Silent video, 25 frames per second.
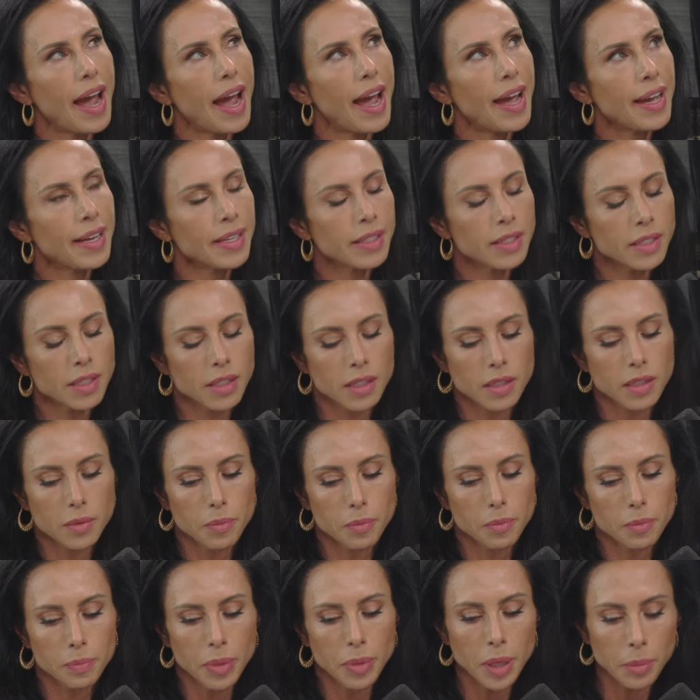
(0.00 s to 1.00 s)
as
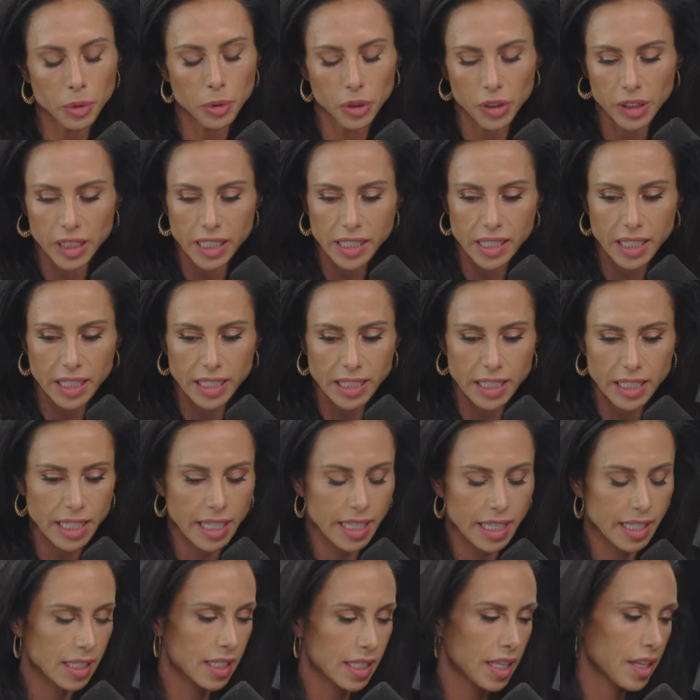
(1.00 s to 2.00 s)
people are listening to
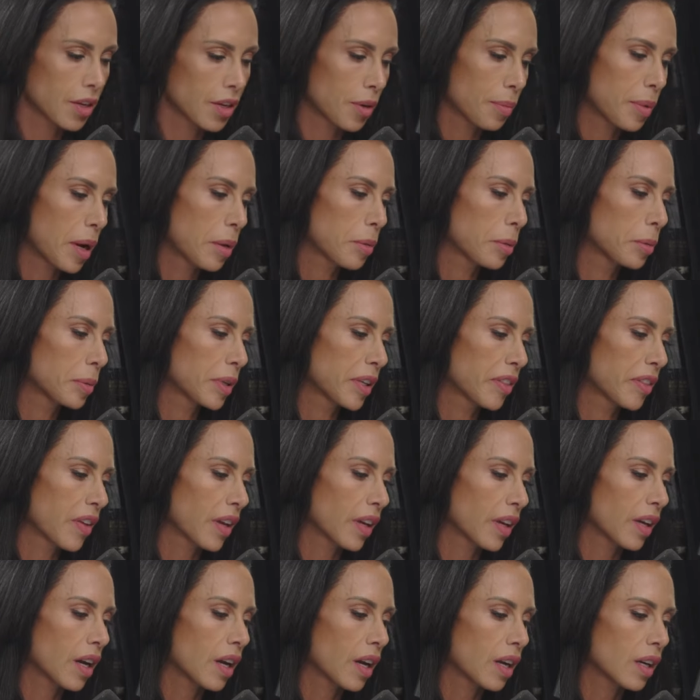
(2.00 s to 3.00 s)
this and they're probably
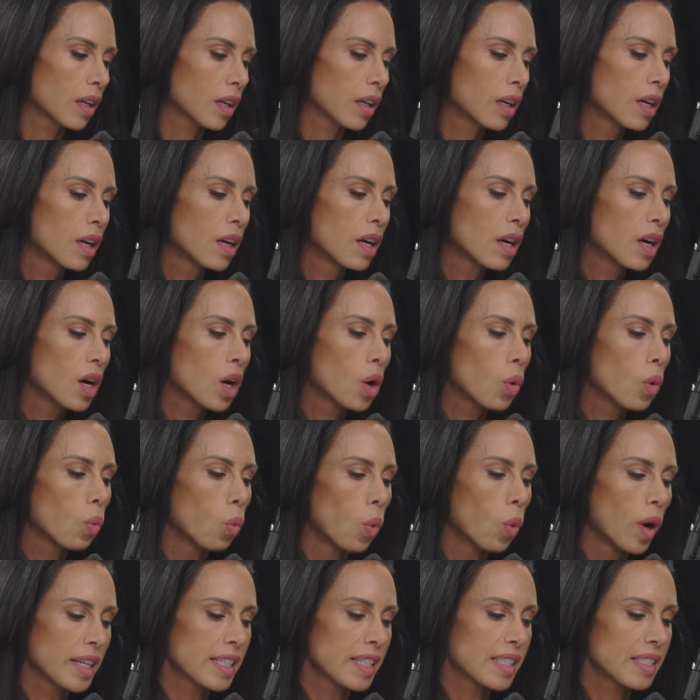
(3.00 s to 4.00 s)
thinking,
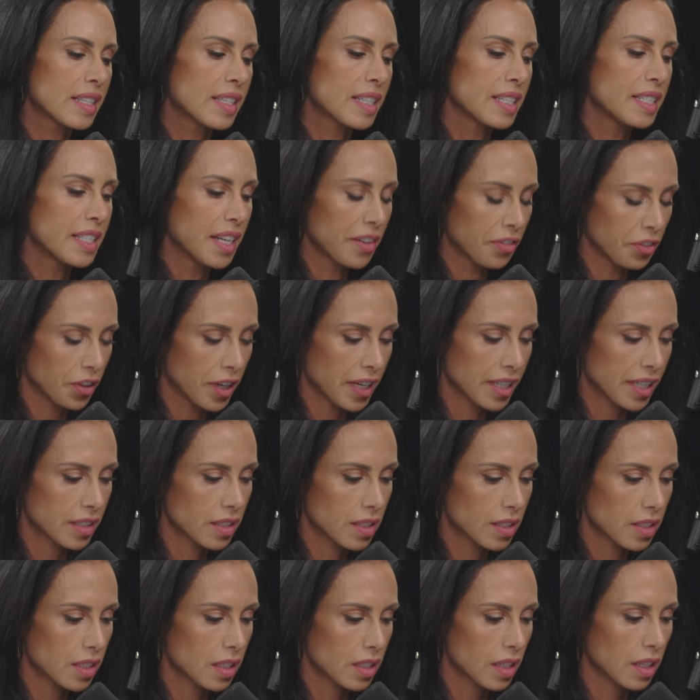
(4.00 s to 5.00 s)
what is the
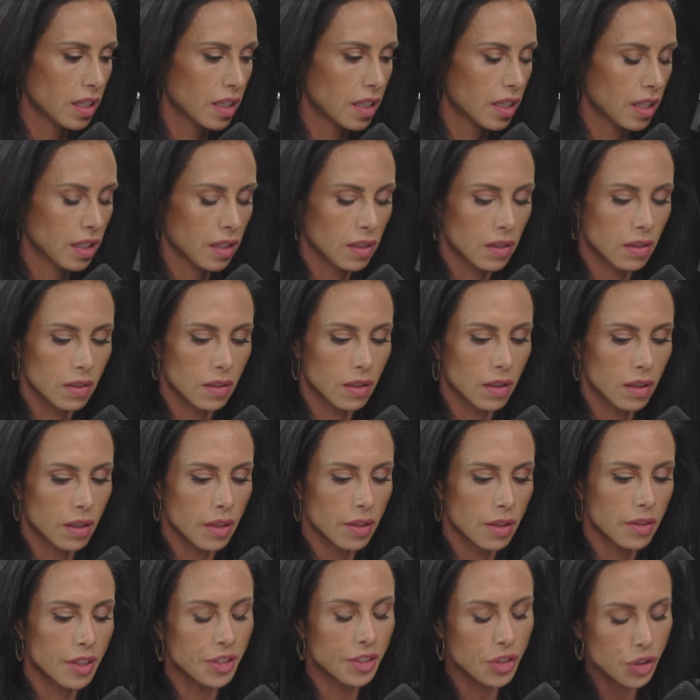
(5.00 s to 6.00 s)
difference in
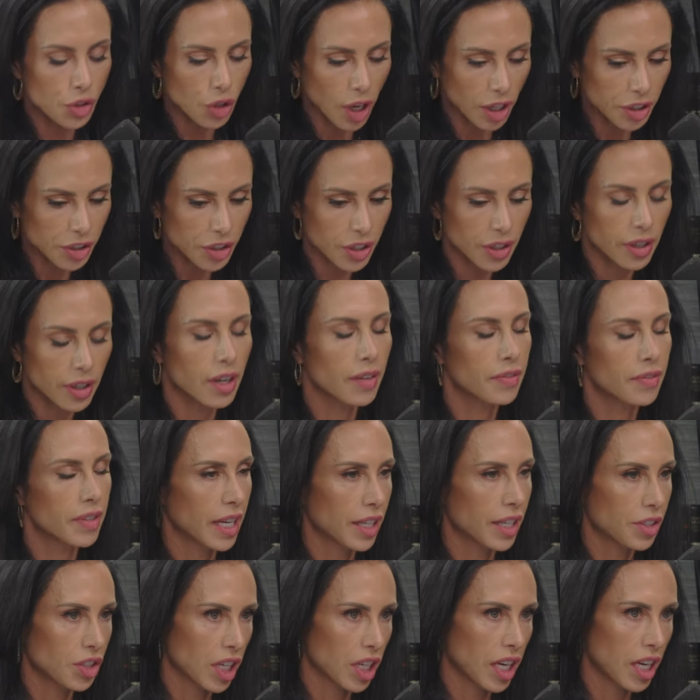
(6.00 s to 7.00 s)
the structure of
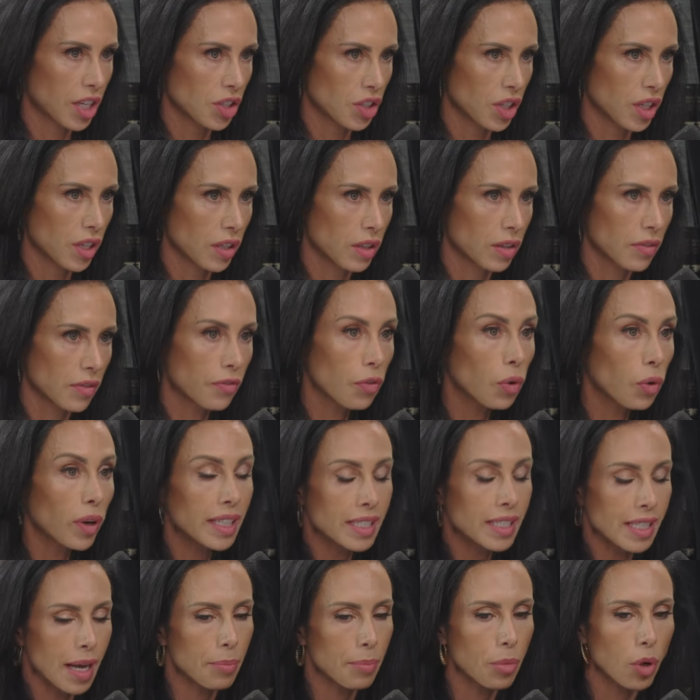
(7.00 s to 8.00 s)
the education? For
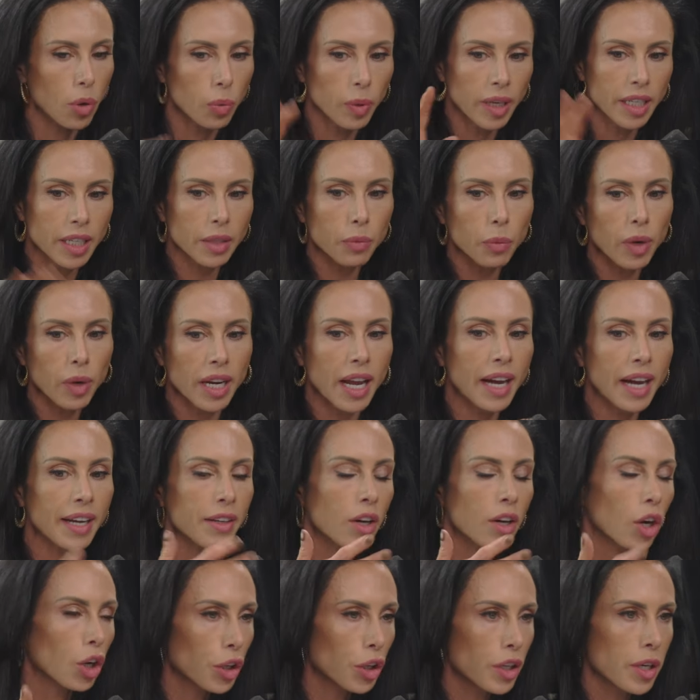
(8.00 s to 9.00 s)
example, when when I
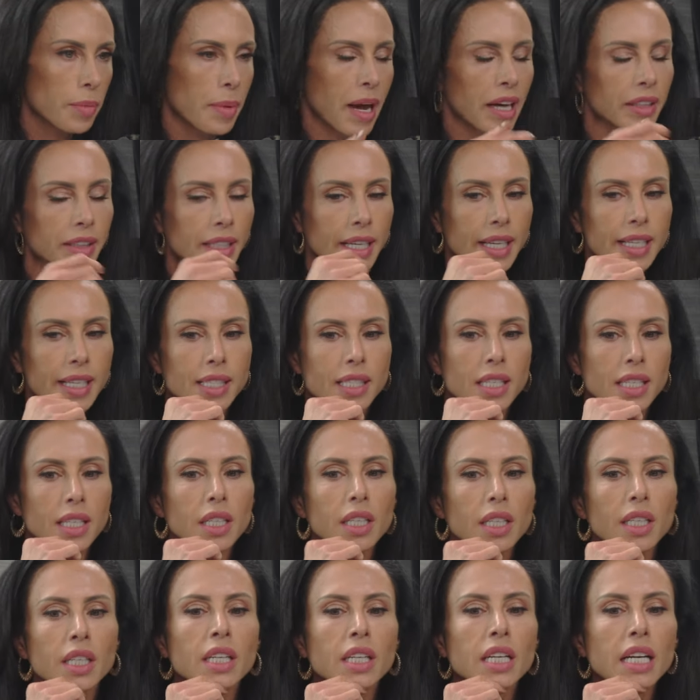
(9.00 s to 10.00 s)
heard about this,
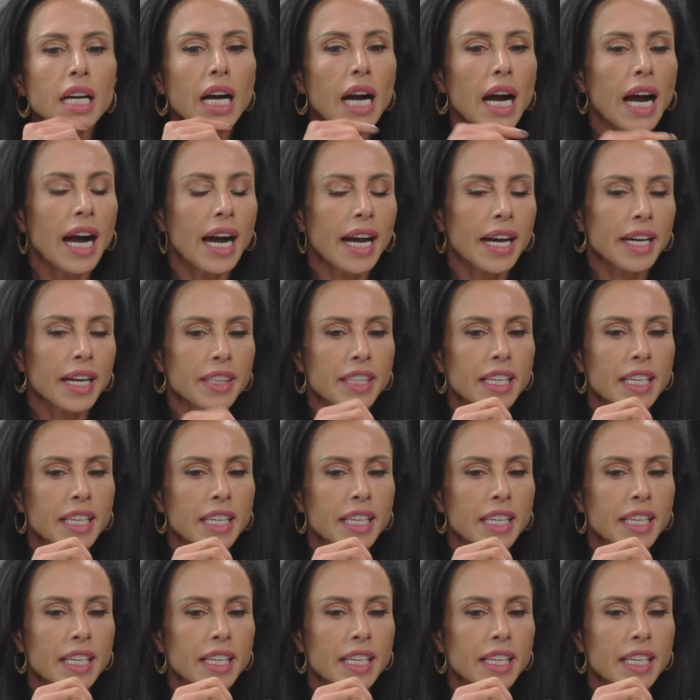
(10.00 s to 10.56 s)
I